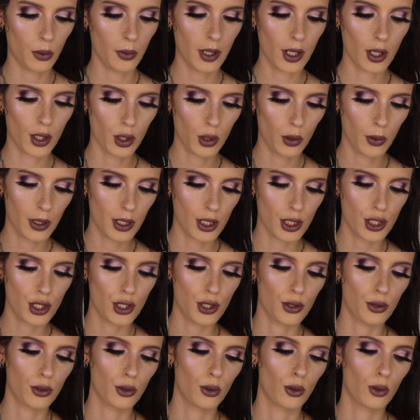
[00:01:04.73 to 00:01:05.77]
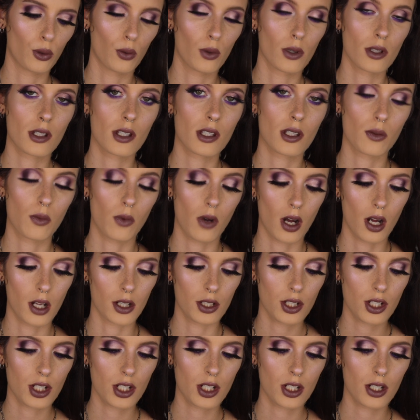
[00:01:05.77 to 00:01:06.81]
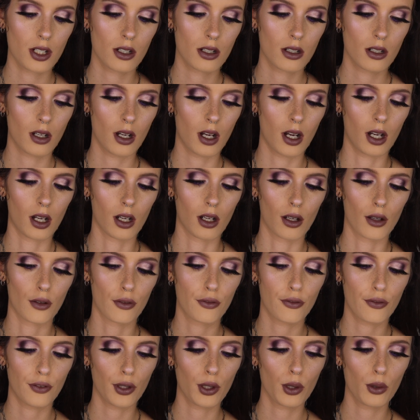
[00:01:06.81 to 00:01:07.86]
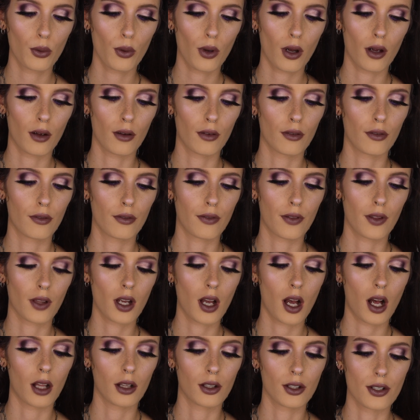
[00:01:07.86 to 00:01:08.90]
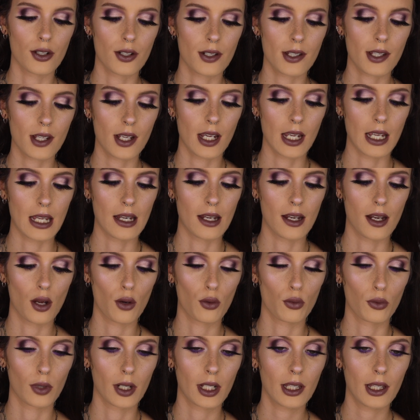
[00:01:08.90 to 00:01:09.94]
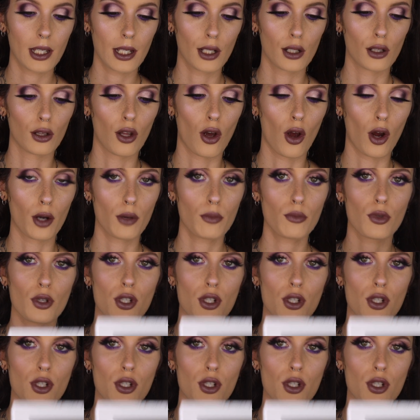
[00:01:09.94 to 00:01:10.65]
we are going to swatch a few of the colors in Ring the Alarm,